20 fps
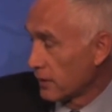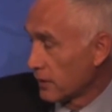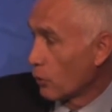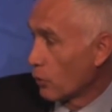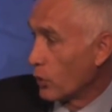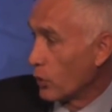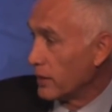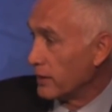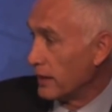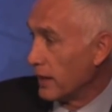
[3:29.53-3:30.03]

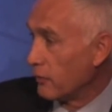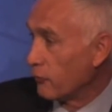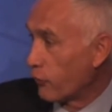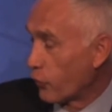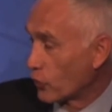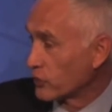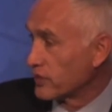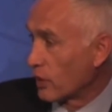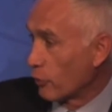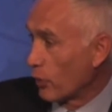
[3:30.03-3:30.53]
when they
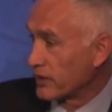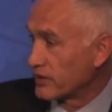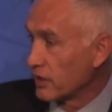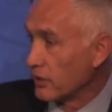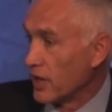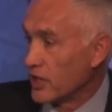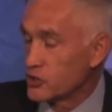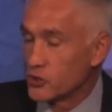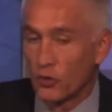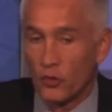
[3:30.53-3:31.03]
forced the
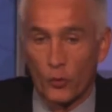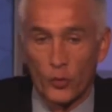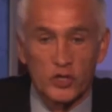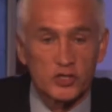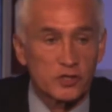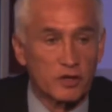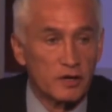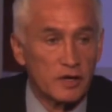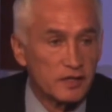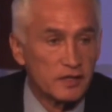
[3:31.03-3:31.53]
resignation of
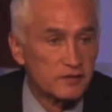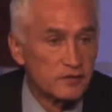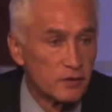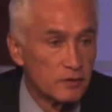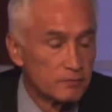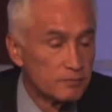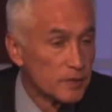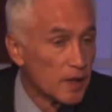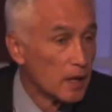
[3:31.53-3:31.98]
Richard Nixon,